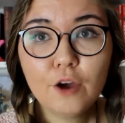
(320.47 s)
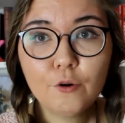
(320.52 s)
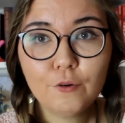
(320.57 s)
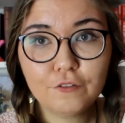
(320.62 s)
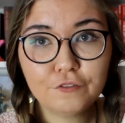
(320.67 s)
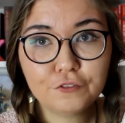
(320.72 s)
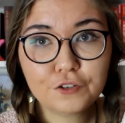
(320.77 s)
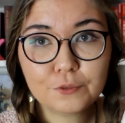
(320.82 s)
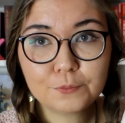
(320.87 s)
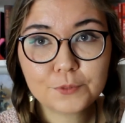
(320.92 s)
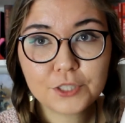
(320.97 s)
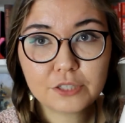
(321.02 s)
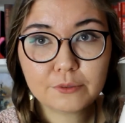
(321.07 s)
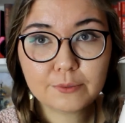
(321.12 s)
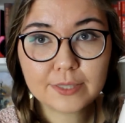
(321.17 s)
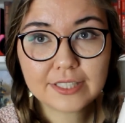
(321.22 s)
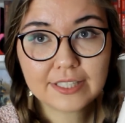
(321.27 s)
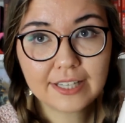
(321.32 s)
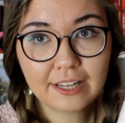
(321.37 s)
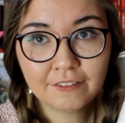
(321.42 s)
with whom she
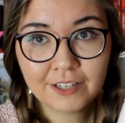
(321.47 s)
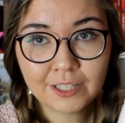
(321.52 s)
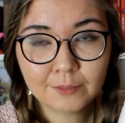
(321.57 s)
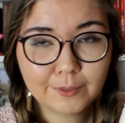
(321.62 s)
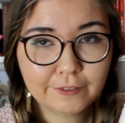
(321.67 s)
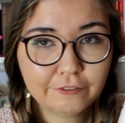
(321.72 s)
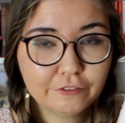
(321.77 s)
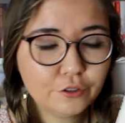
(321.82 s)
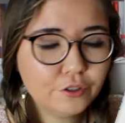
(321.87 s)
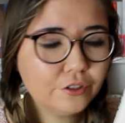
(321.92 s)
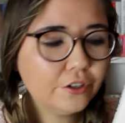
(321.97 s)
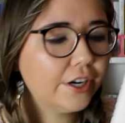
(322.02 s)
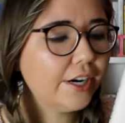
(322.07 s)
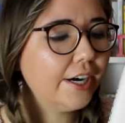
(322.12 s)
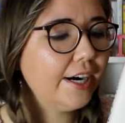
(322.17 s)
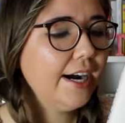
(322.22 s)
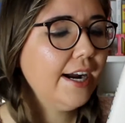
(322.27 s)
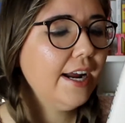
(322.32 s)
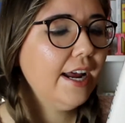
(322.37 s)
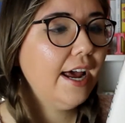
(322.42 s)
was living
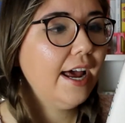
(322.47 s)
before,